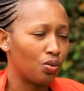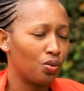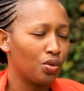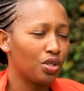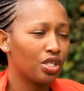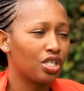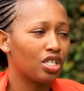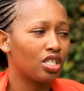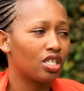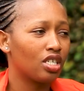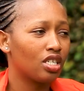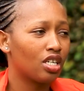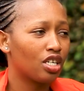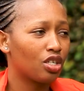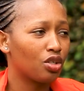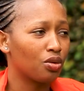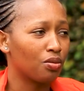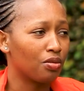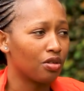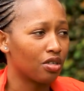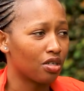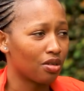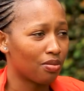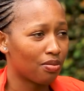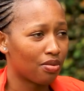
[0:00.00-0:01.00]
which needed to
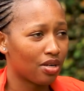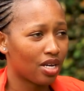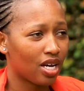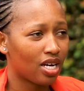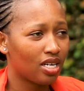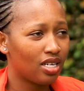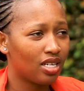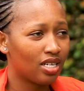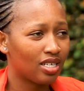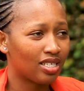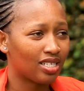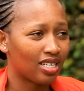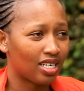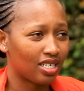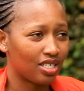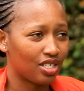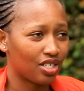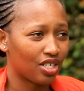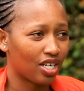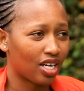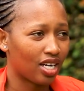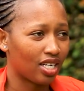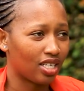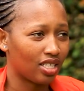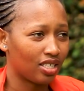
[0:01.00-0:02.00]
be repaired
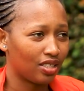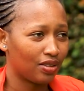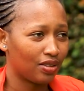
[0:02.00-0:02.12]
surgically.